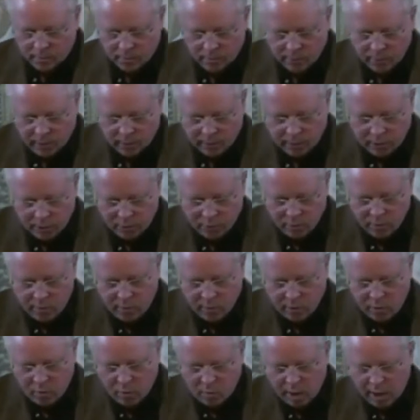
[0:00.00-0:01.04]
But this will
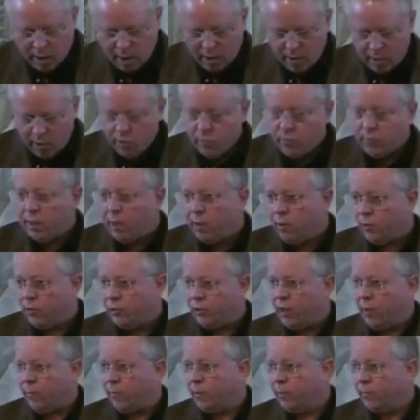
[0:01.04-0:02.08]
require new
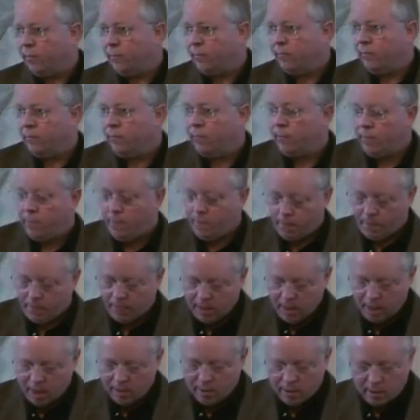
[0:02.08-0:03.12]
leadership
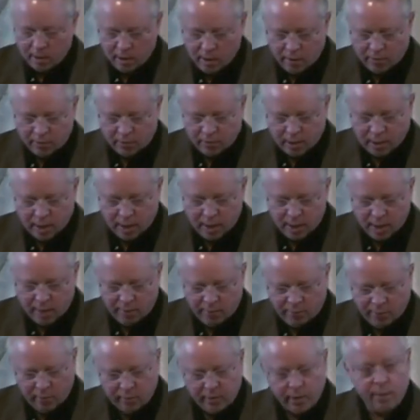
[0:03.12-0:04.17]
and enough
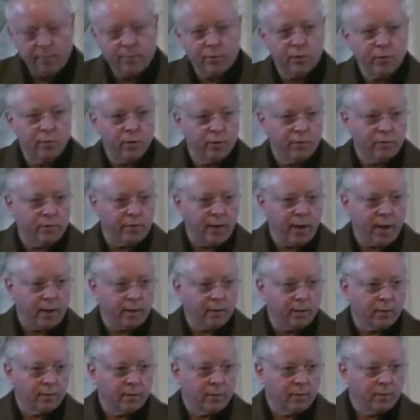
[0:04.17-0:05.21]
time for them to
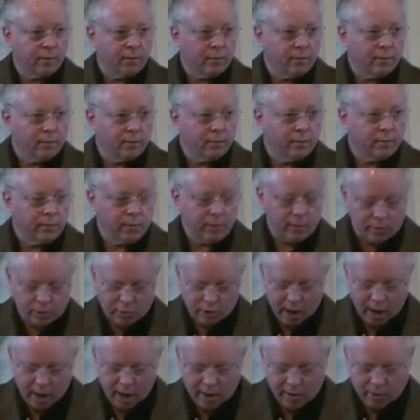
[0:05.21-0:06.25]
effect real
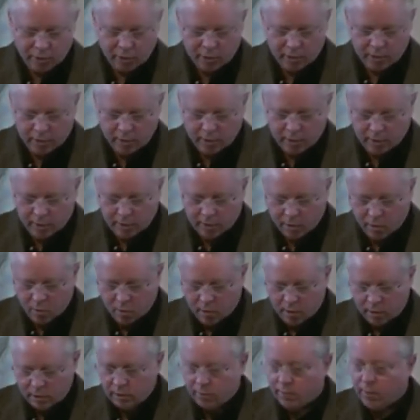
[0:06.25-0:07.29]
change. And
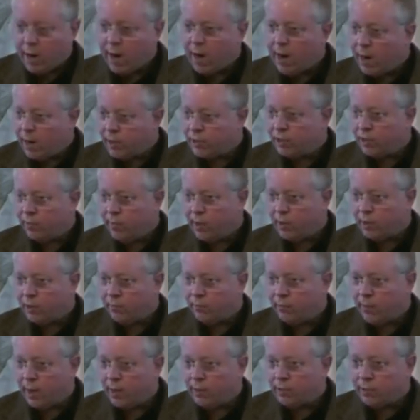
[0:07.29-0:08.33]
according to my estimates,
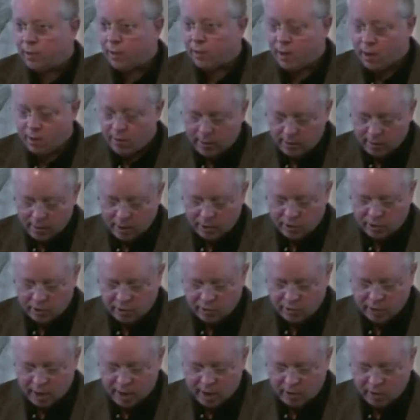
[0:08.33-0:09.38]
based on our election
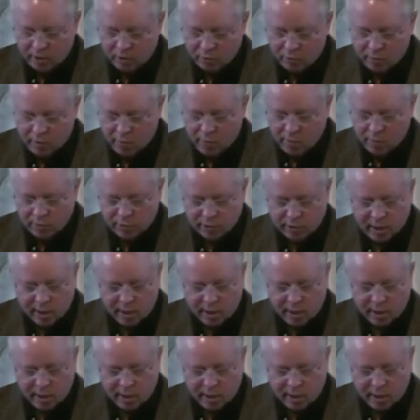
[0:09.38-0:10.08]
cycles, we won't see